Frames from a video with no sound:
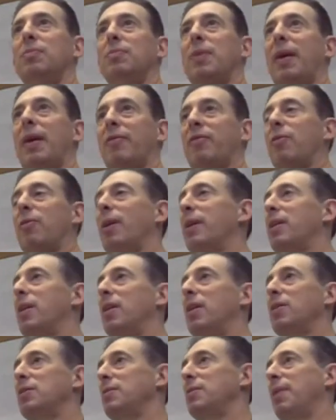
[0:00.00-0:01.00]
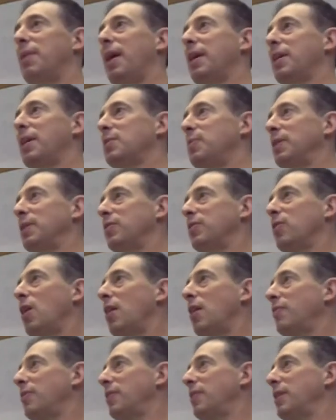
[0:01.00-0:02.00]
have credit cards and buy expensive
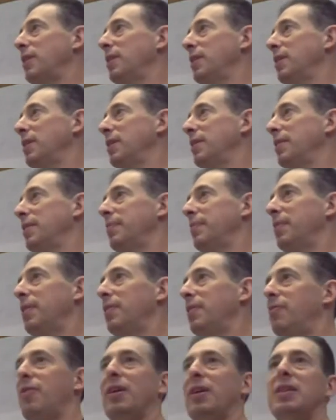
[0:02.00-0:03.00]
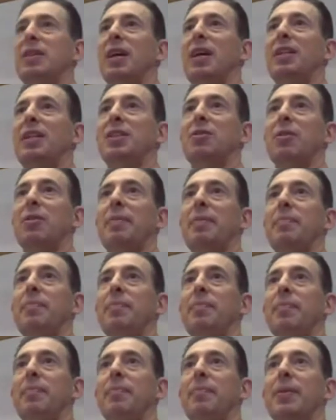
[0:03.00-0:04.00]
coffee and fancy ice cream,